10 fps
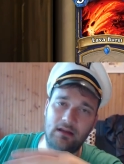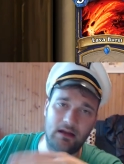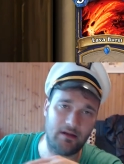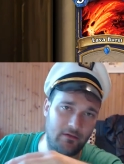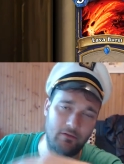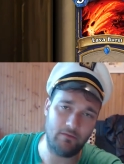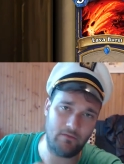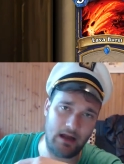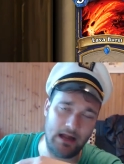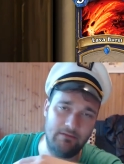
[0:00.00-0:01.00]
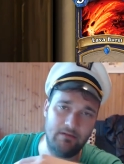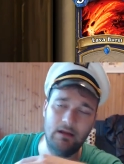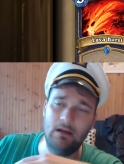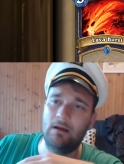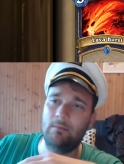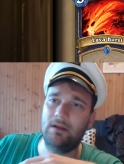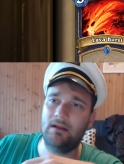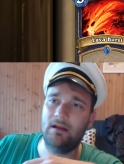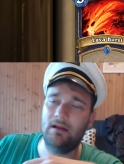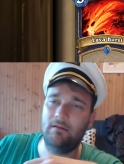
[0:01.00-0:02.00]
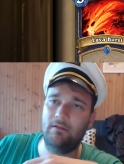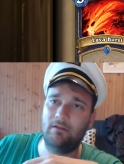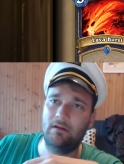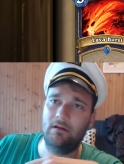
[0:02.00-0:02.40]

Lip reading: that can survive, because